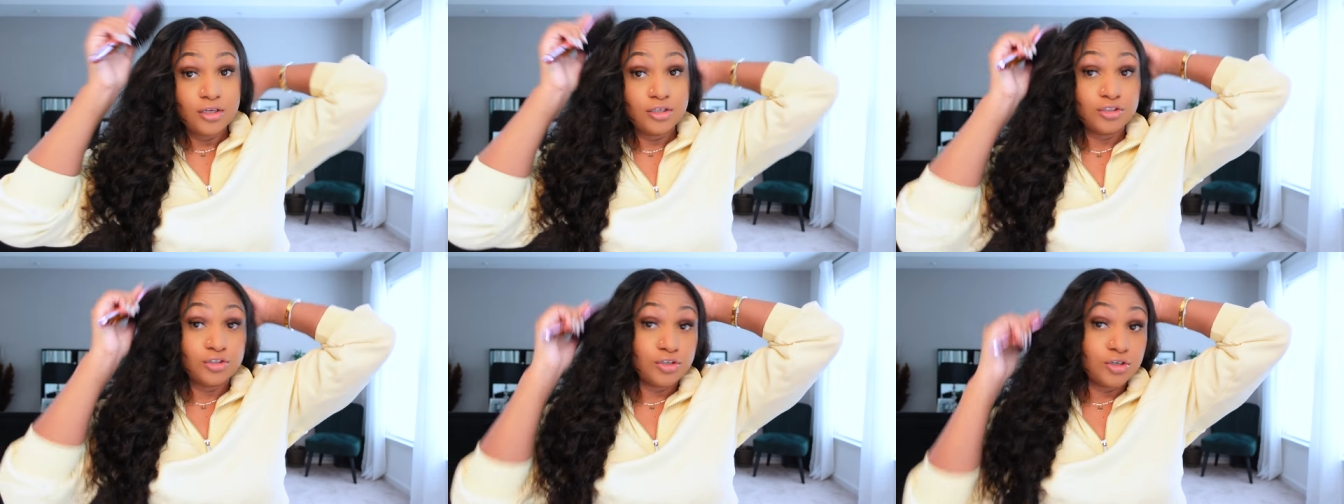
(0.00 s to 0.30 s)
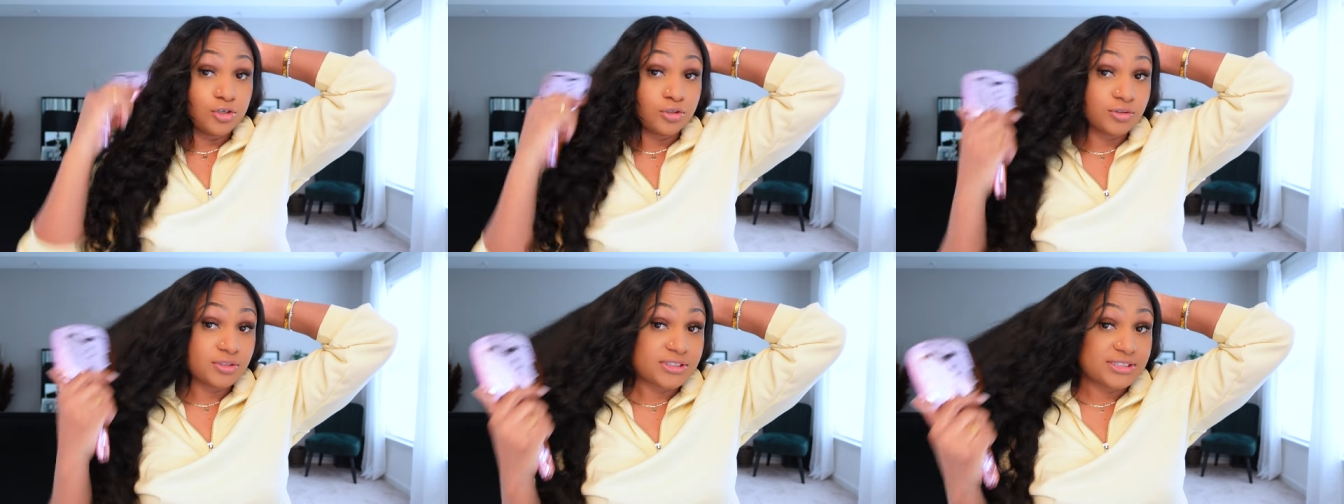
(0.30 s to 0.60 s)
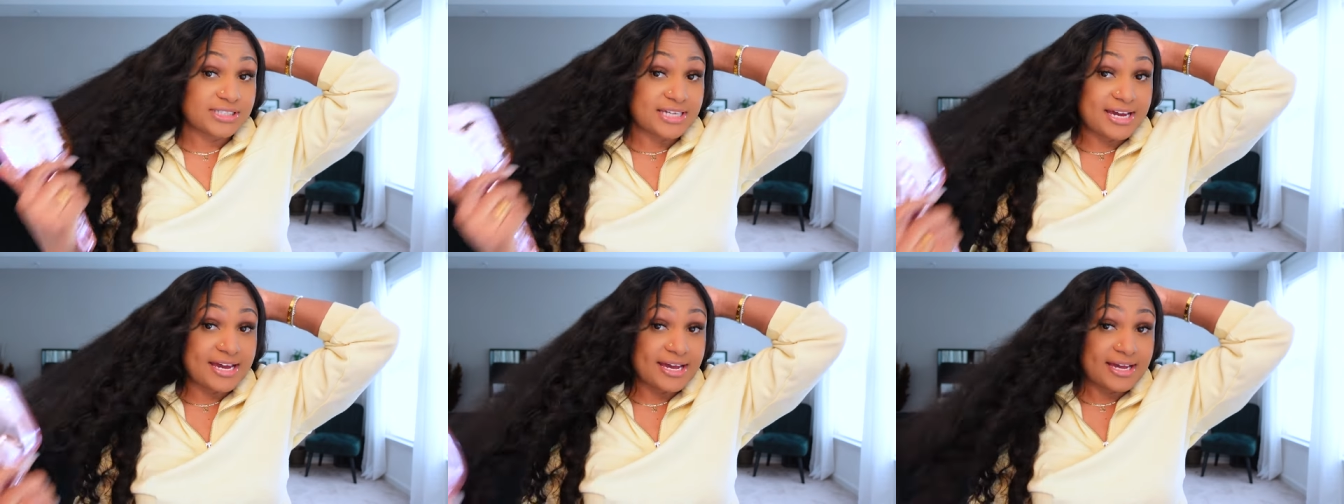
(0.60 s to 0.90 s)
No
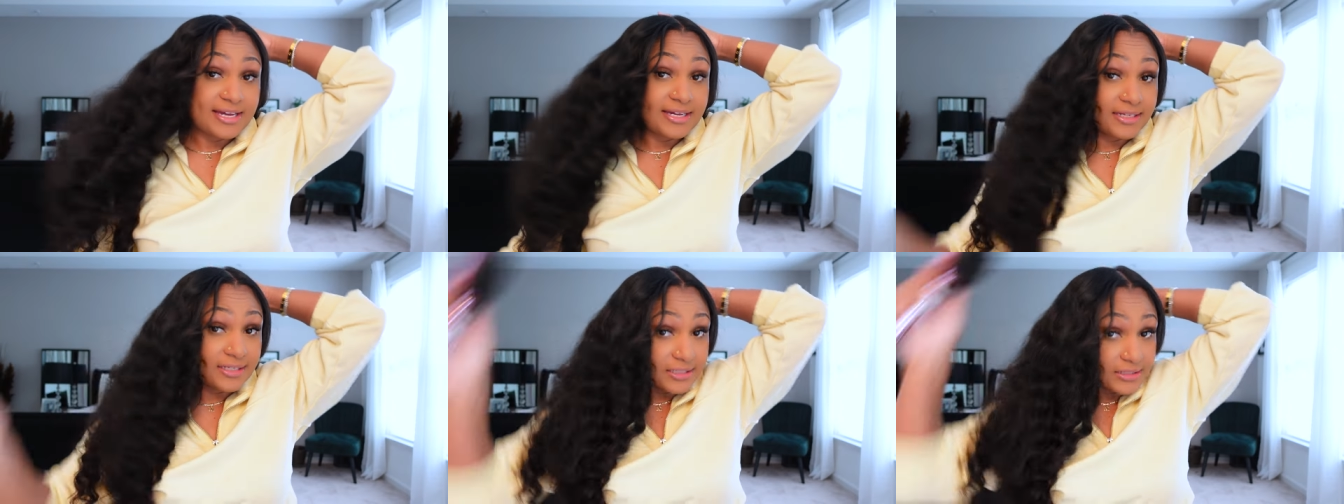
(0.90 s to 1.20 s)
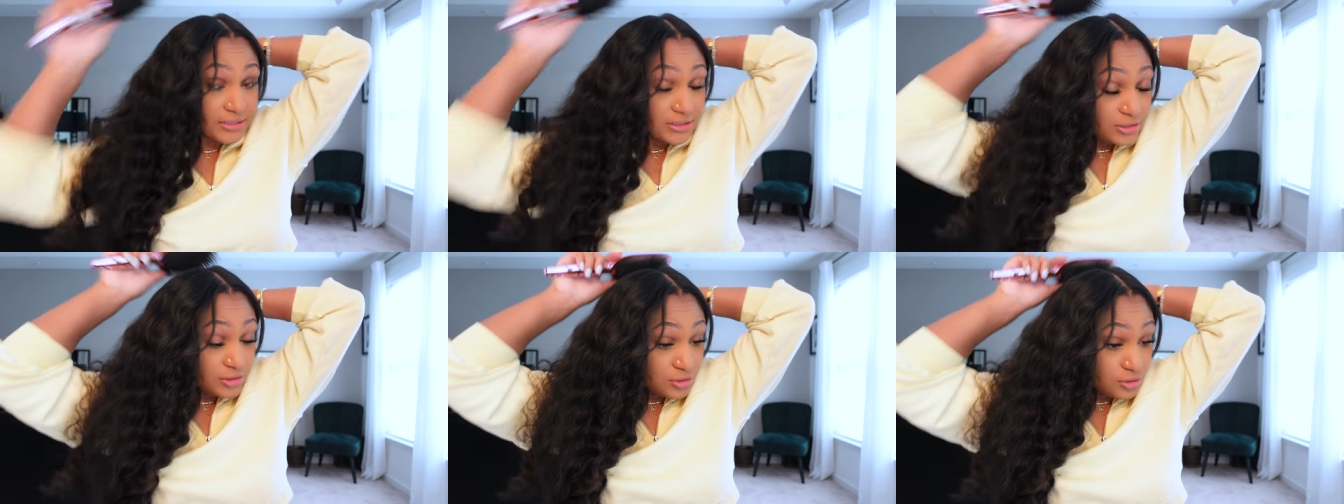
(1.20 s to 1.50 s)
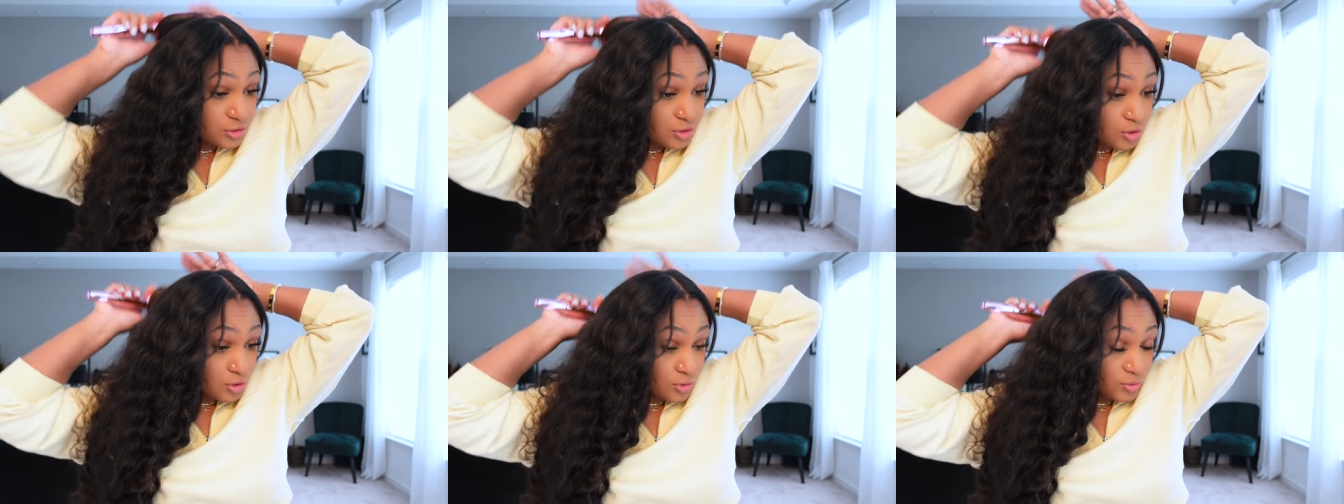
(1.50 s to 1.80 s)
snags,
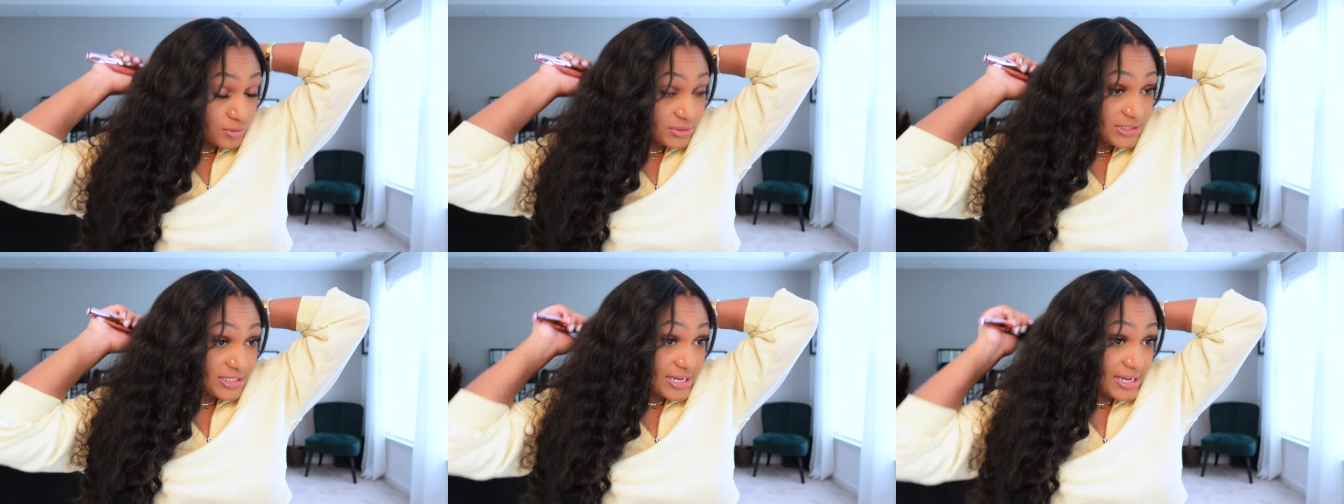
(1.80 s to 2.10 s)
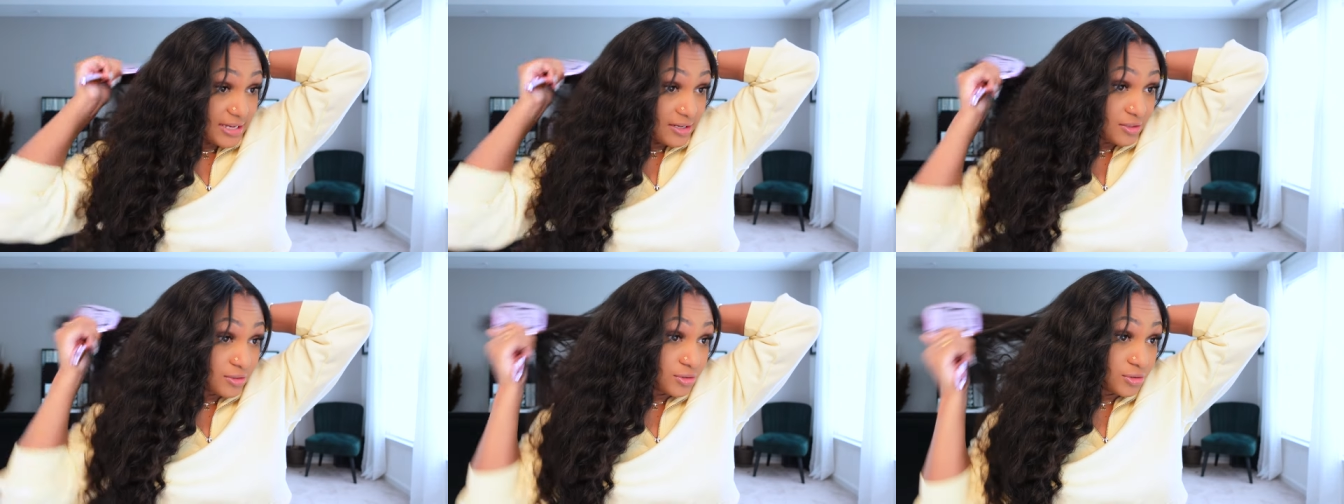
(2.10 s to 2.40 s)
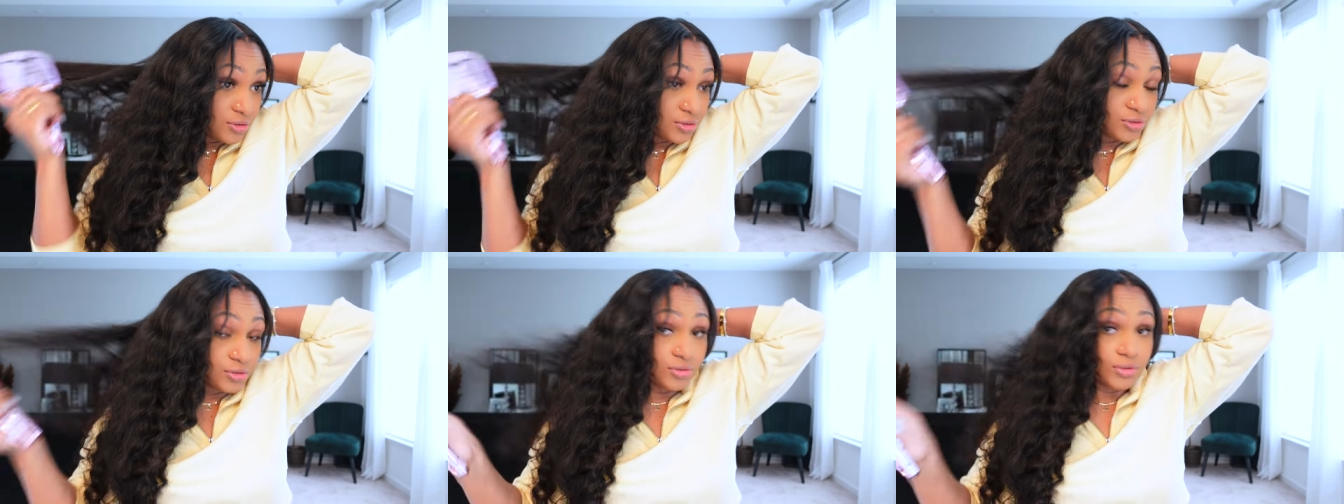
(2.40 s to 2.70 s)
no
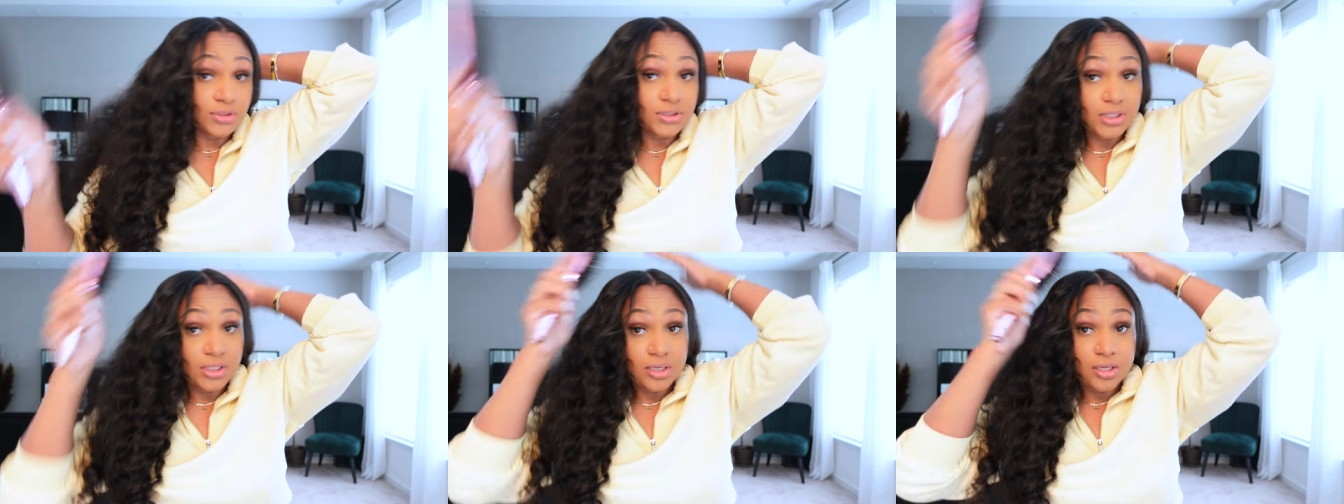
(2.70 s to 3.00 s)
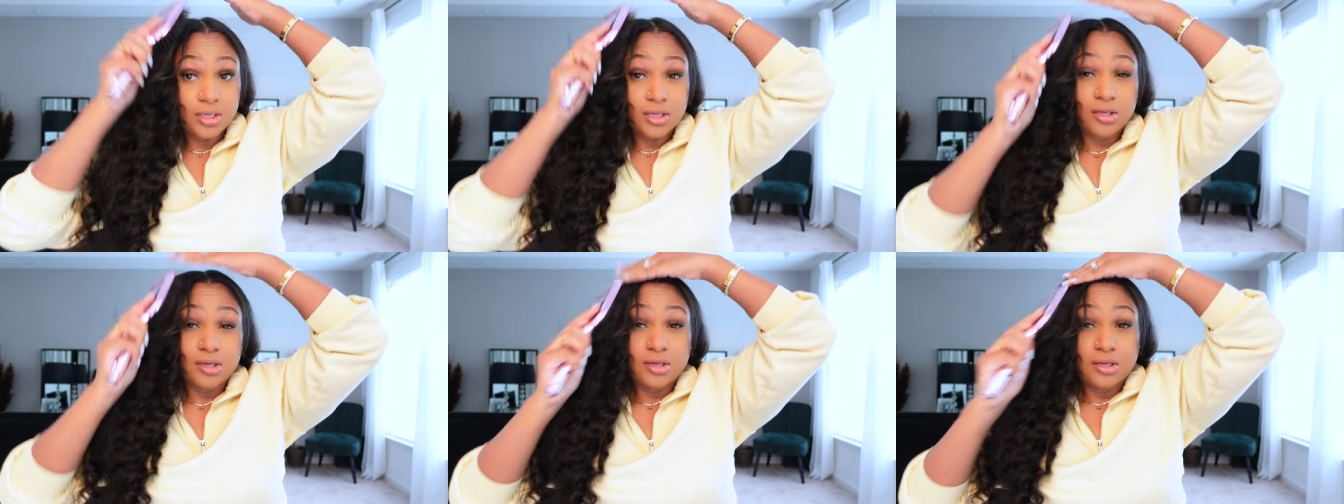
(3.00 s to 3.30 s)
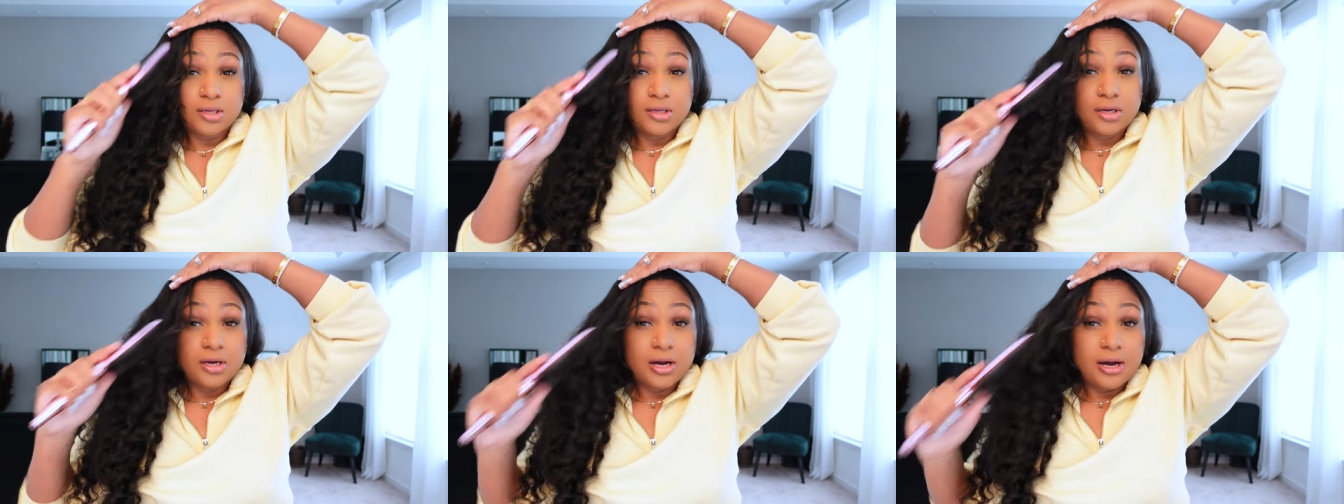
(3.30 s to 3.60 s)
tangles.
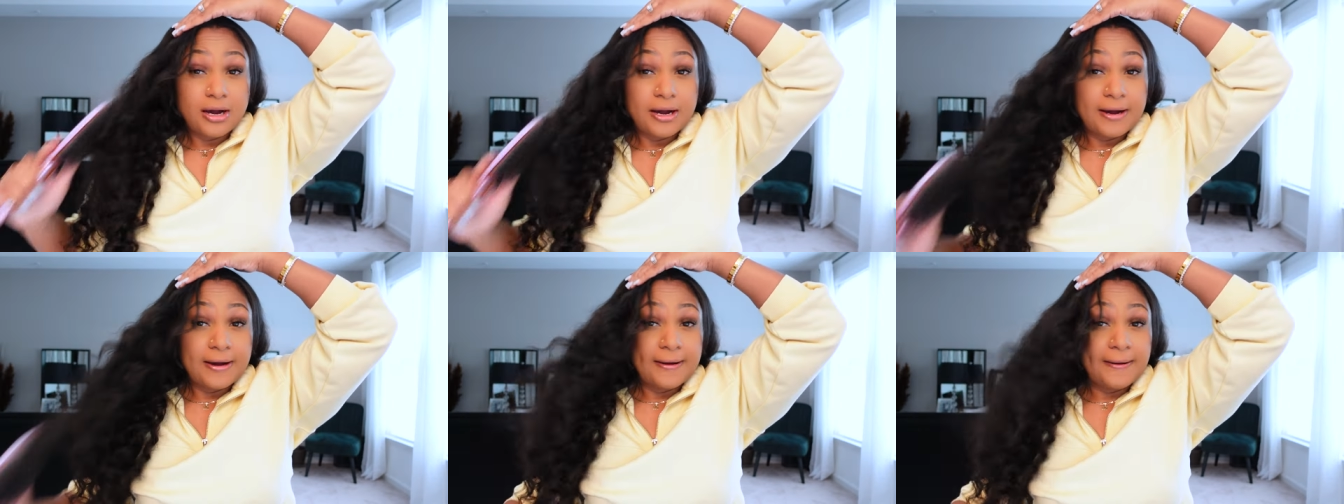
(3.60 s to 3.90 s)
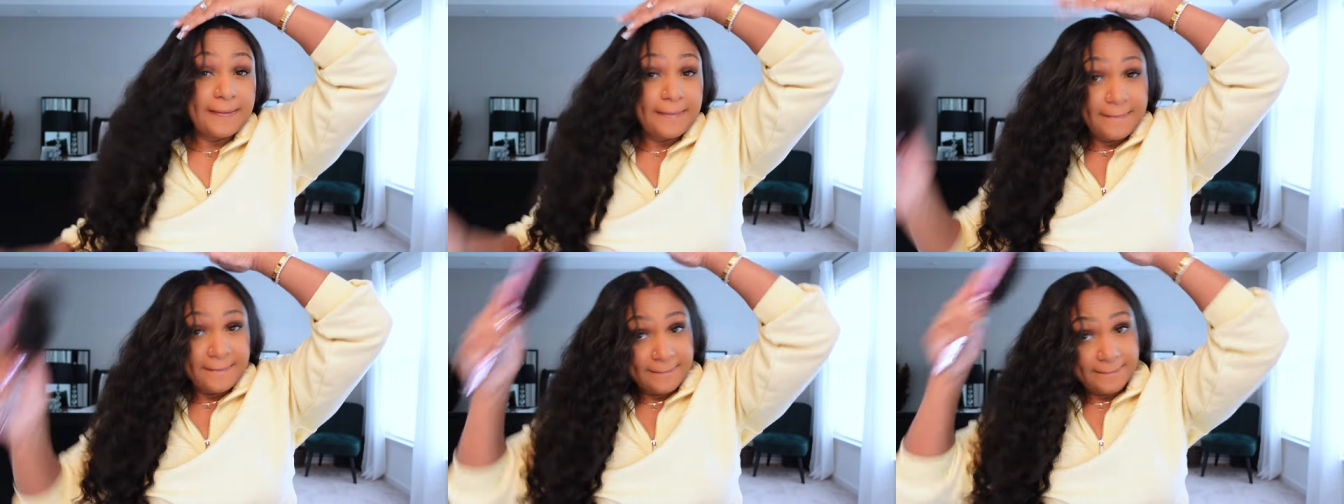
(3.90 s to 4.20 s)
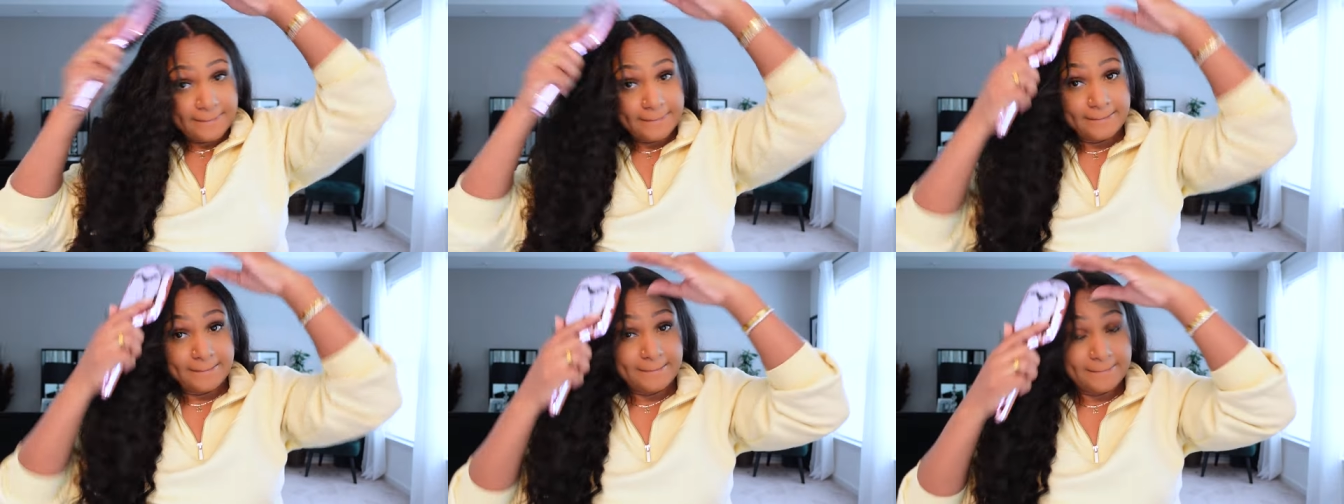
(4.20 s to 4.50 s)

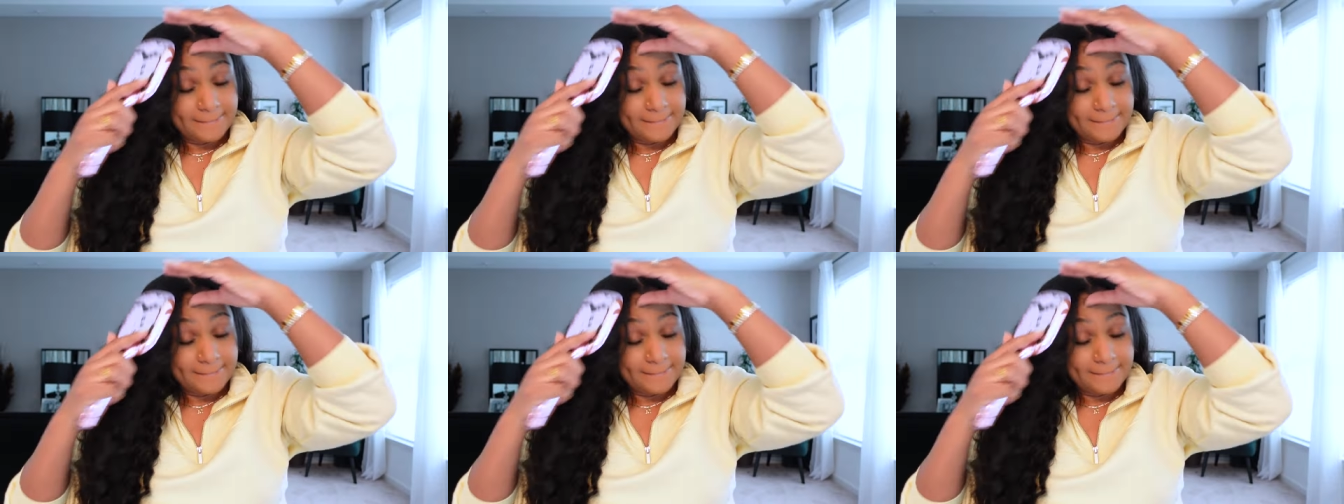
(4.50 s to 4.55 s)
Um,